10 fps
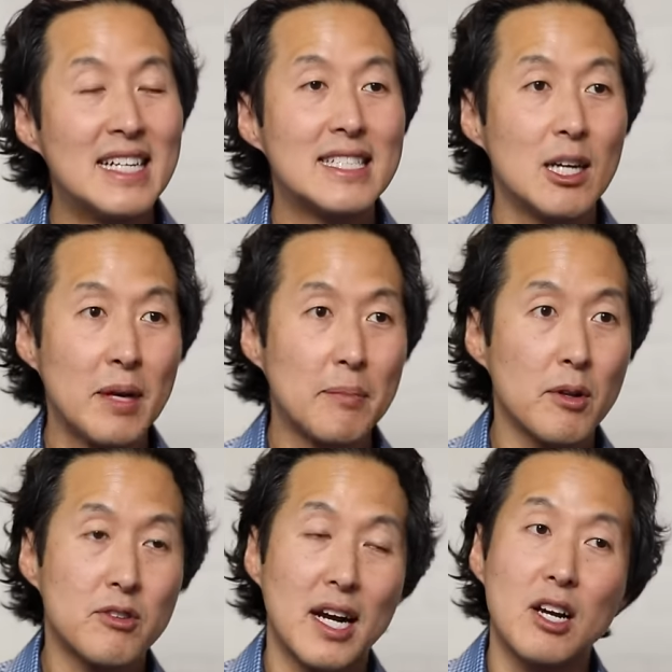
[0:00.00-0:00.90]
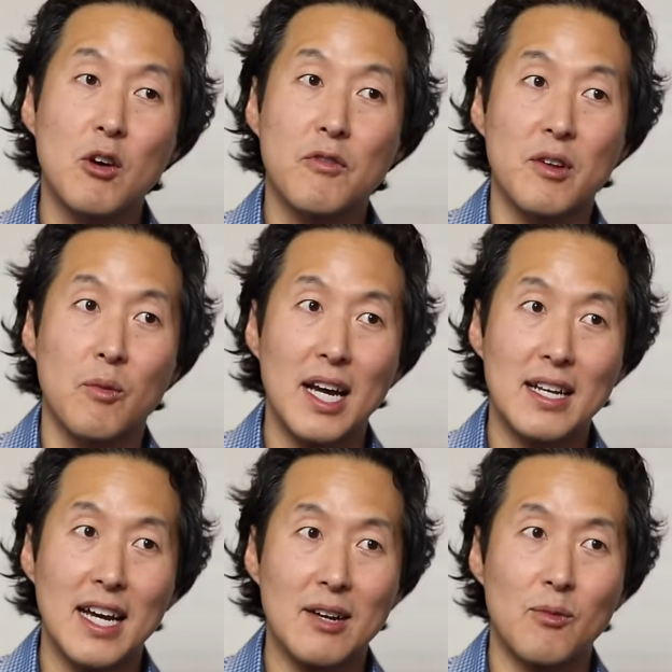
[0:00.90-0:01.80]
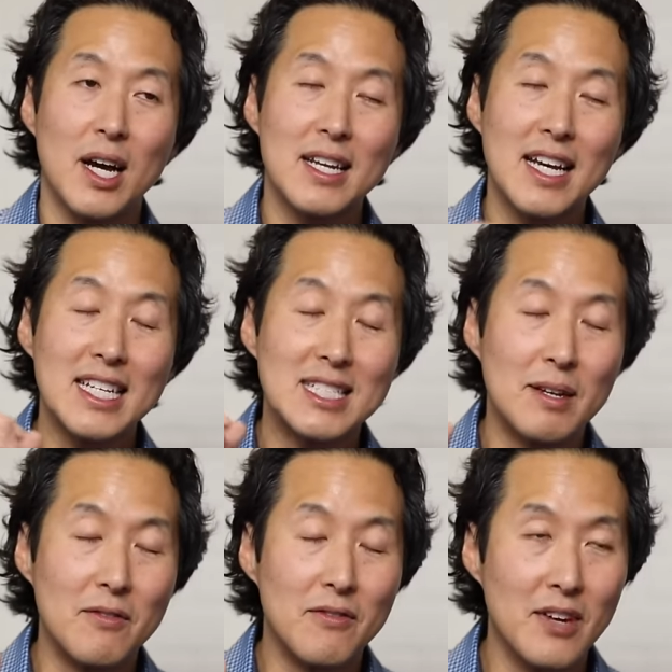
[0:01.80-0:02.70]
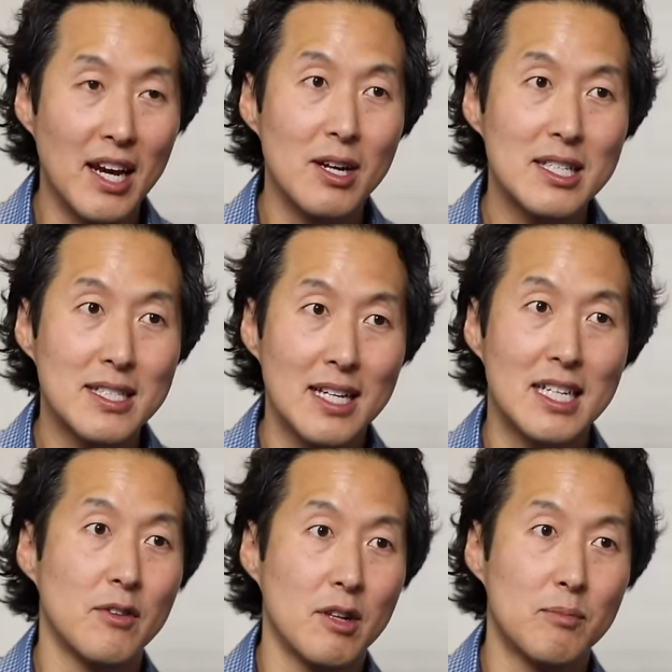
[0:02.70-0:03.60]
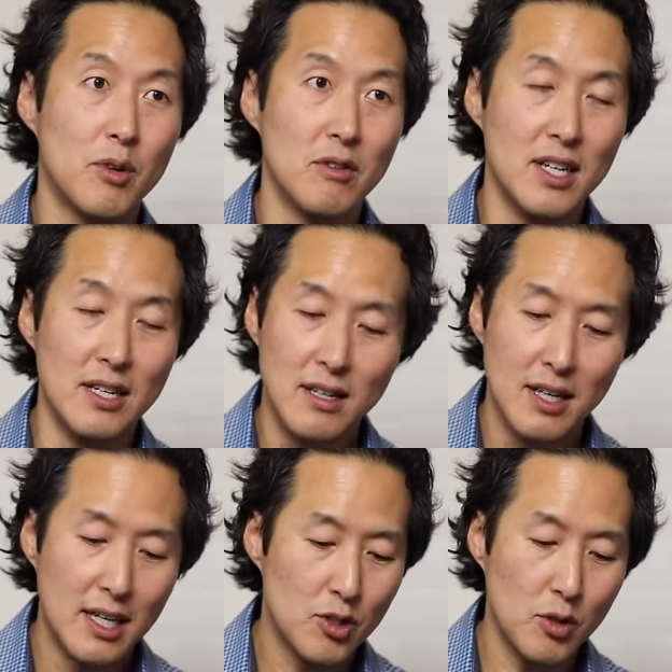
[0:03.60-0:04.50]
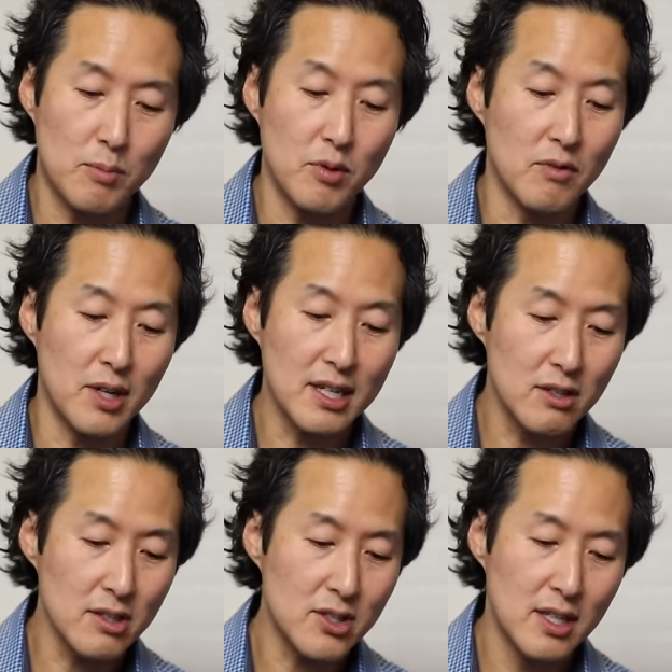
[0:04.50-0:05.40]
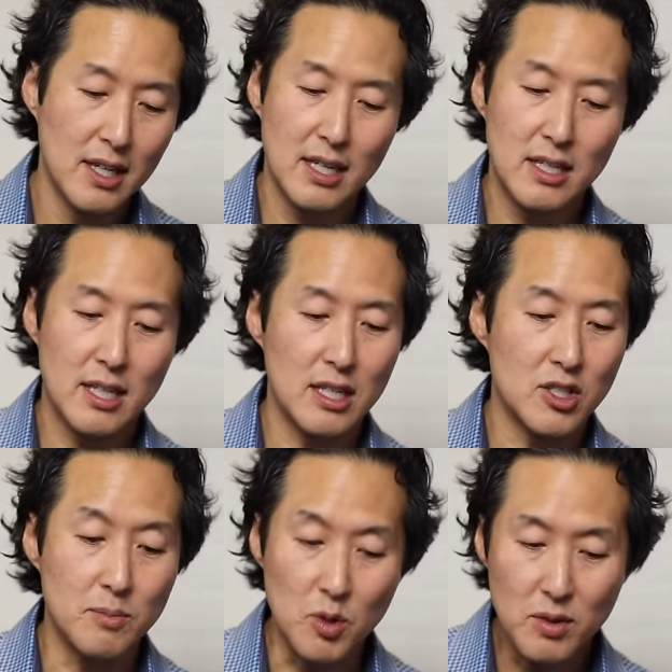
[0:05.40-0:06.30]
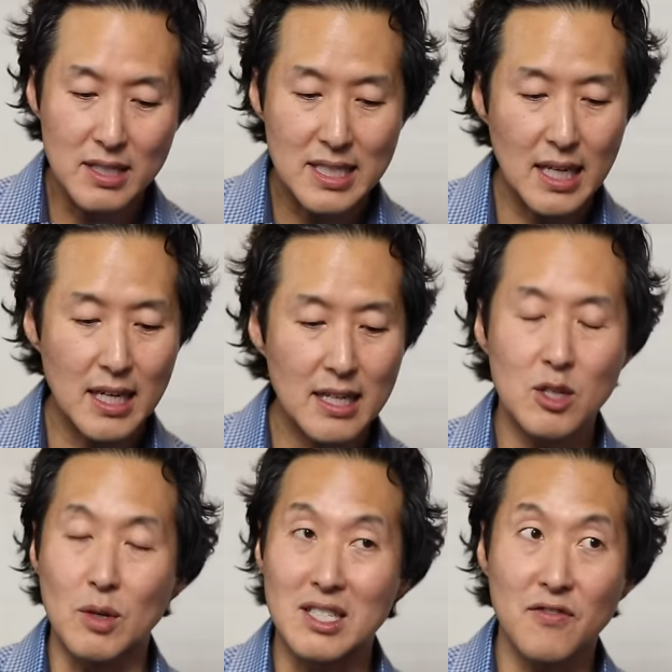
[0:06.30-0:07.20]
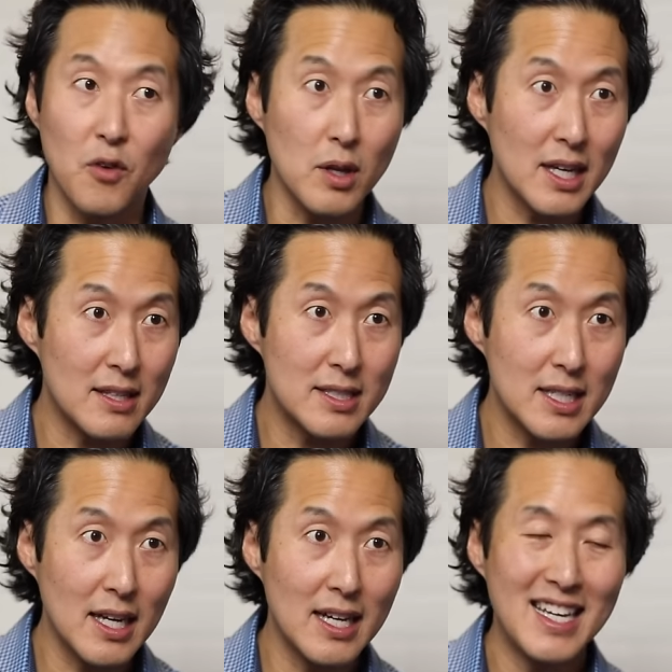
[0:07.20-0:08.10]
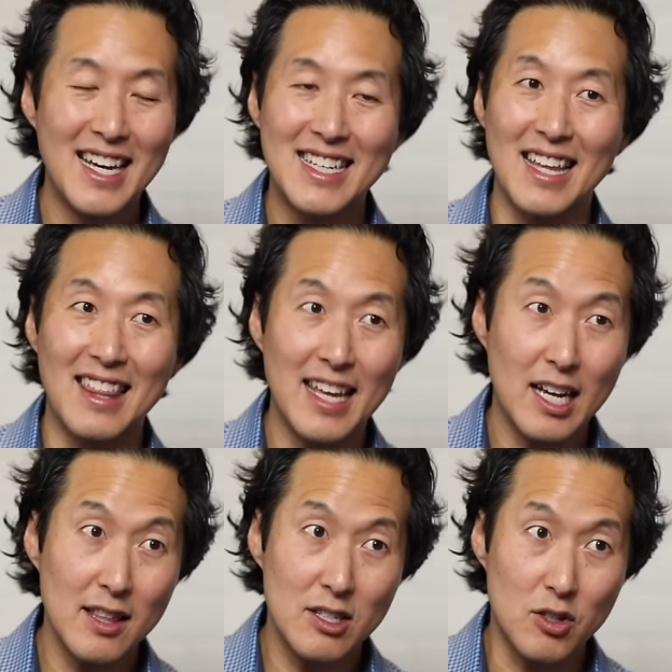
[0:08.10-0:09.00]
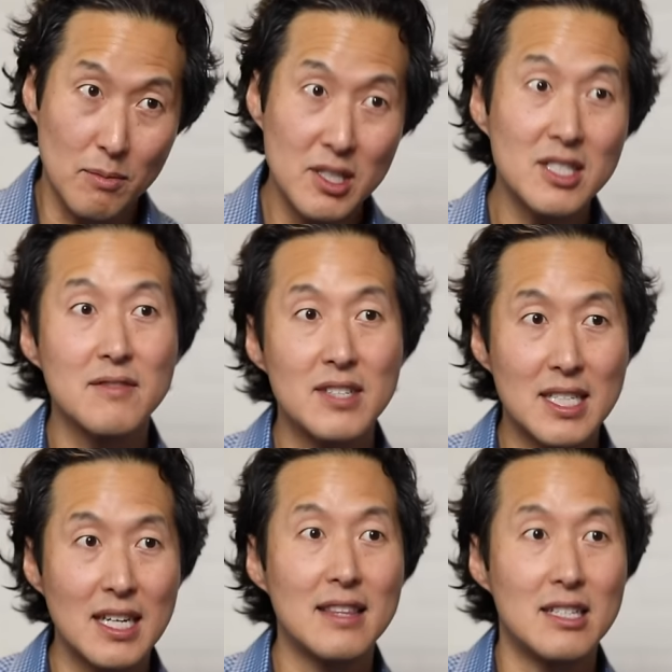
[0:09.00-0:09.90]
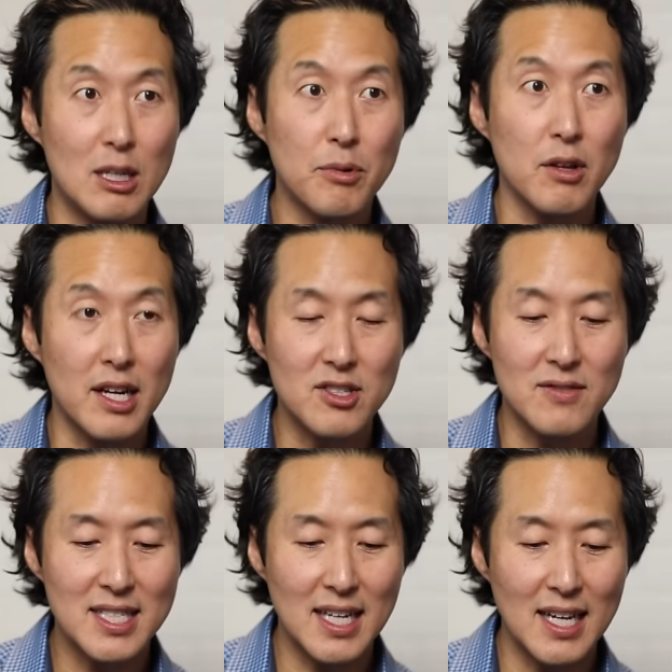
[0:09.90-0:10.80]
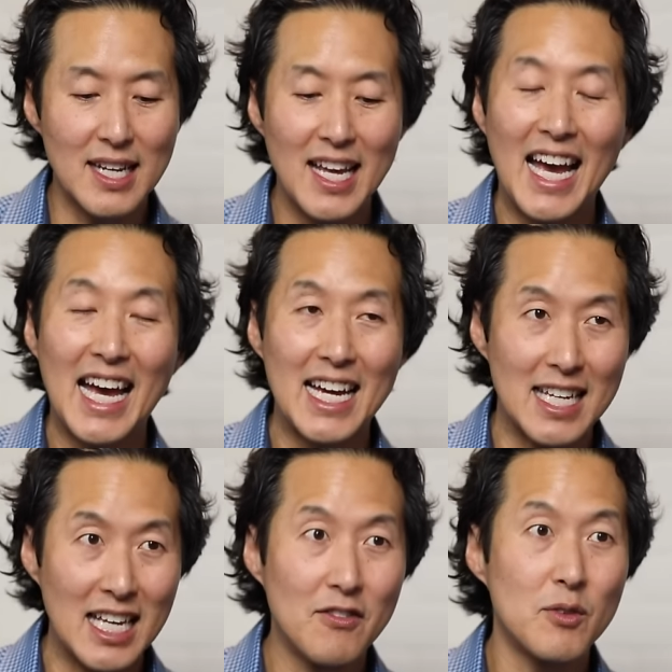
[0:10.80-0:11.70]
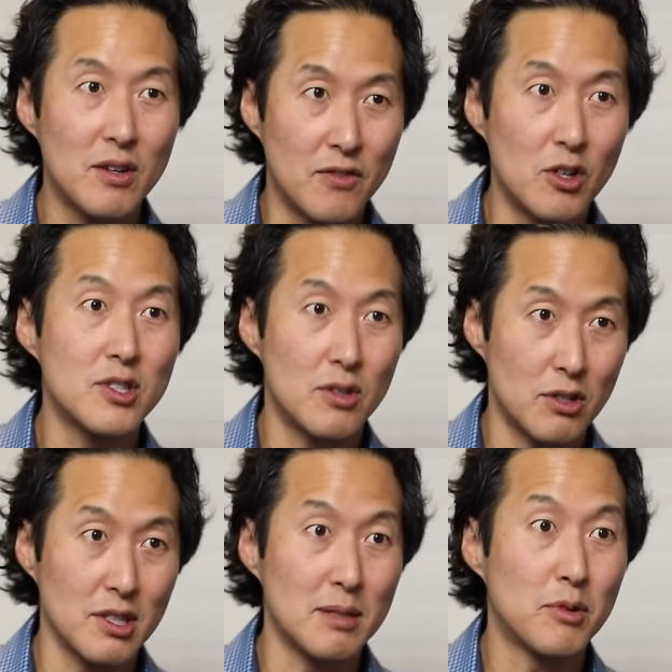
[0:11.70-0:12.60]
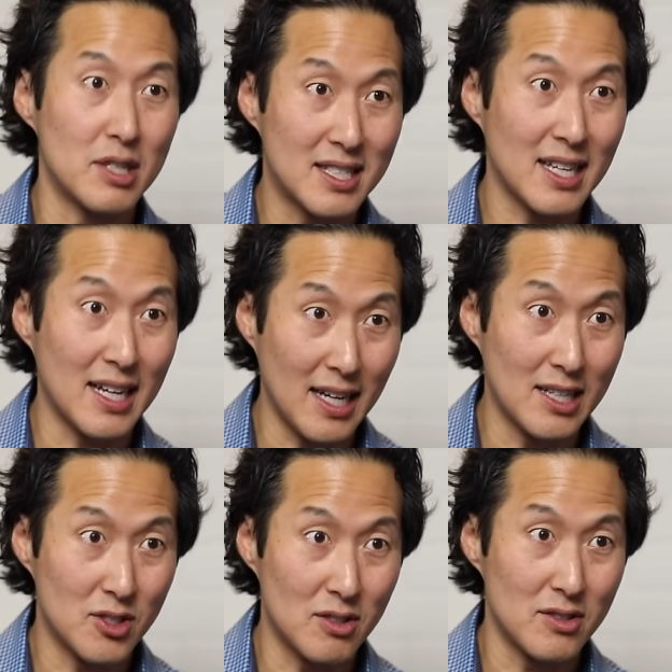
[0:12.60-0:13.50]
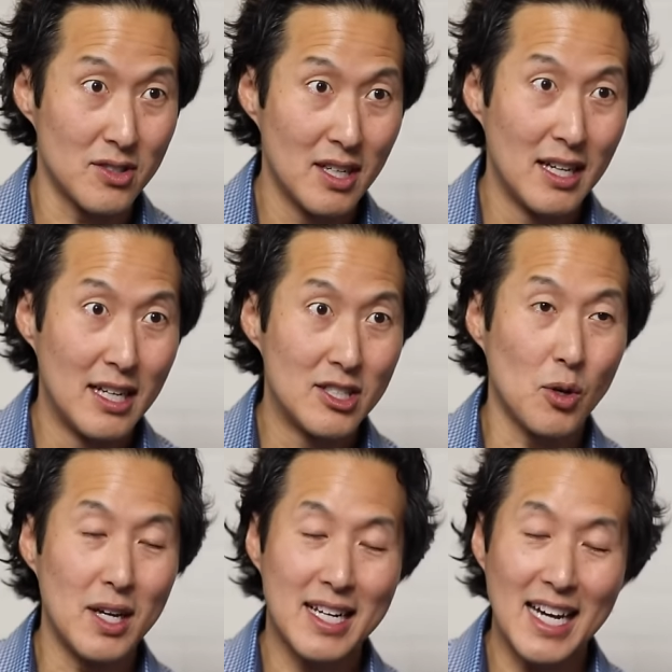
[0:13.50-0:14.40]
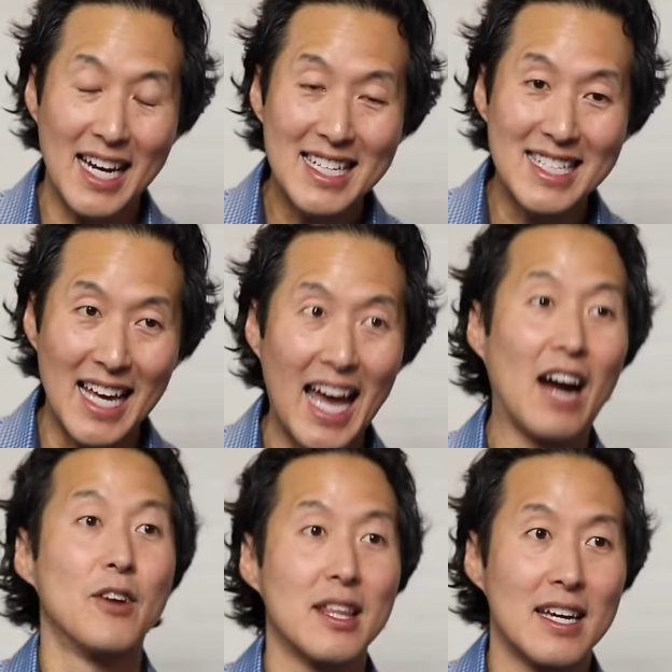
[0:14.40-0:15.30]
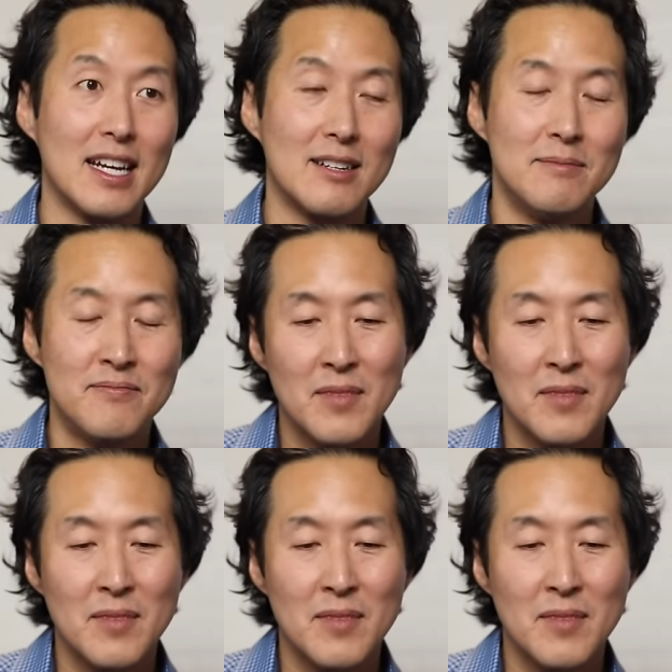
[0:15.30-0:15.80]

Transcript: Some people try to go for the Retin-A. Retin-A has been very scientifically proven to improve wrinkles, to smooth the skin, to exfoliate the skin, to thicken the dermis of the skin, the deeper layers of the skin, and even reverse early pre-skin cancers. So it kind of does everything,